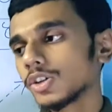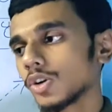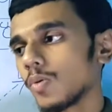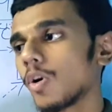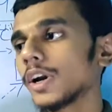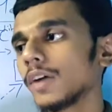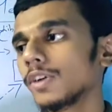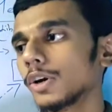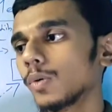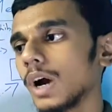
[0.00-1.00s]
So what
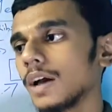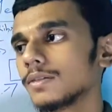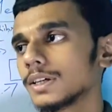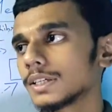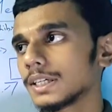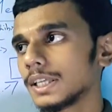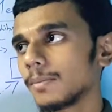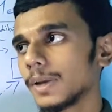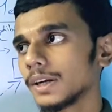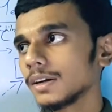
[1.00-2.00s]
I will do, I'll just see
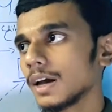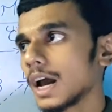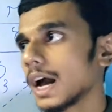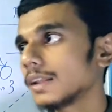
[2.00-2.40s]
the pen,